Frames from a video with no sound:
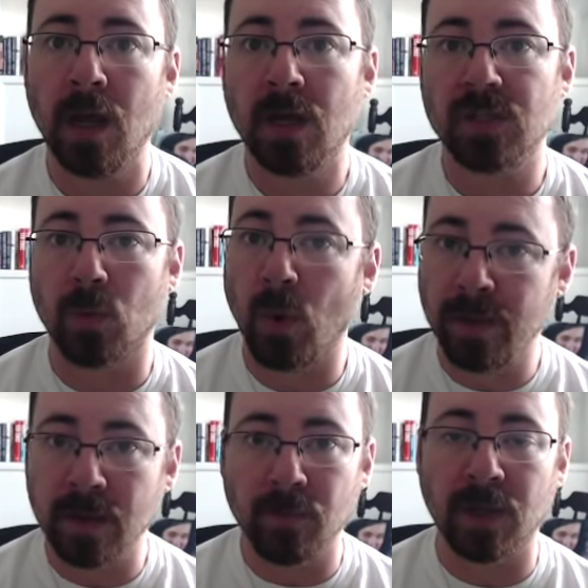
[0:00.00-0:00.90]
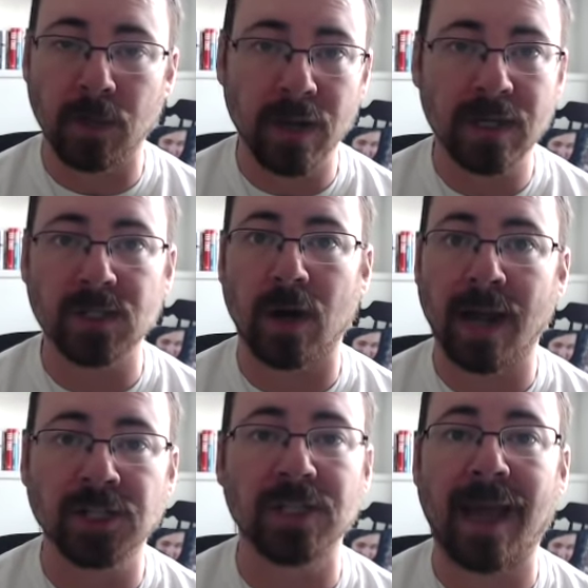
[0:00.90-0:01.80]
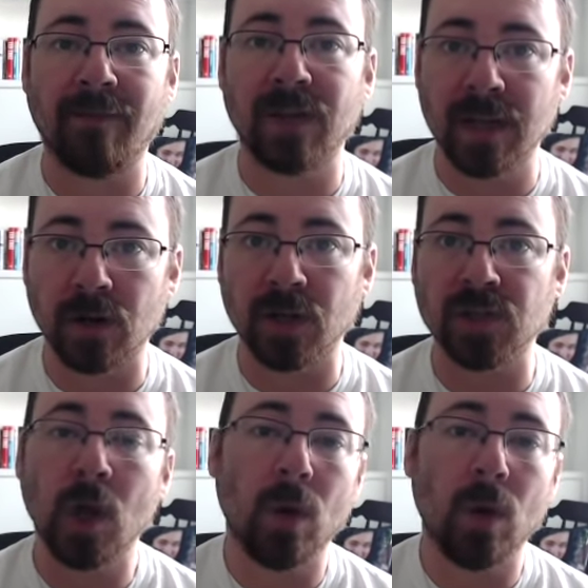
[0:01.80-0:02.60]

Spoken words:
So when the committees are actually having hearings,